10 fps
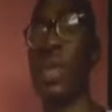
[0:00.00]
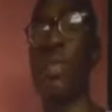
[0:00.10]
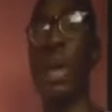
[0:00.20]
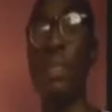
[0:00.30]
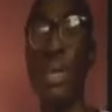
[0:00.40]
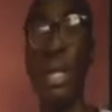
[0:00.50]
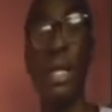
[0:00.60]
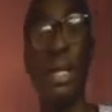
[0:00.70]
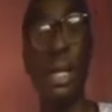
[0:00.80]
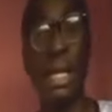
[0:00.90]
where p
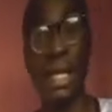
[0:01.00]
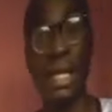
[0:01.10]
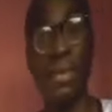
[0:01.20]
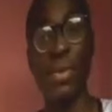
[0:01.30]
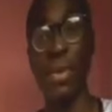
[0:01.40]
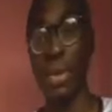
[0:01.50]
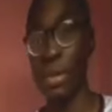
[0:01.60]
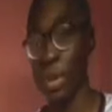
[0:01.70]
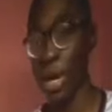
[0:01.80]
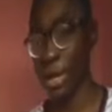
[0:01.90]
is the intercept on the
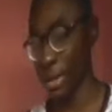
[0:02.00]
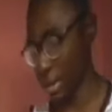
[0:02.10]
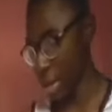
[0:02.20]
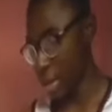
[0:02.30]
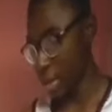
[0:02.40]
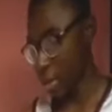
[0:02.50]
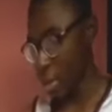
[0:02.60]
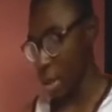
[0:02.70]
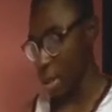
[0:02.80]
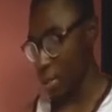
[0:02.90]
y-axis.
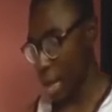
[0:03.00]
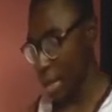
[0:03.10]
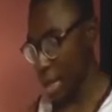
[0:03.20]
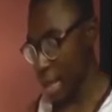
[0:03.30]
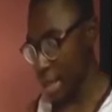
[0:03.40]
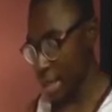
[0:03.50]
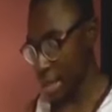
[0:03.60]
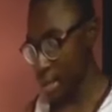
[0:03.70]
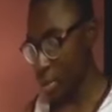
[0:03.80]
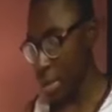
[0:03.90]
So any line that
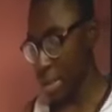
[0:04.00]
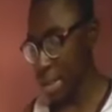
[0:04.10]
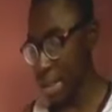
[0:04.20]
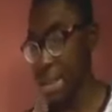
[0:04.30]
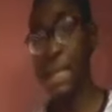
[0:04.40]
is, so in this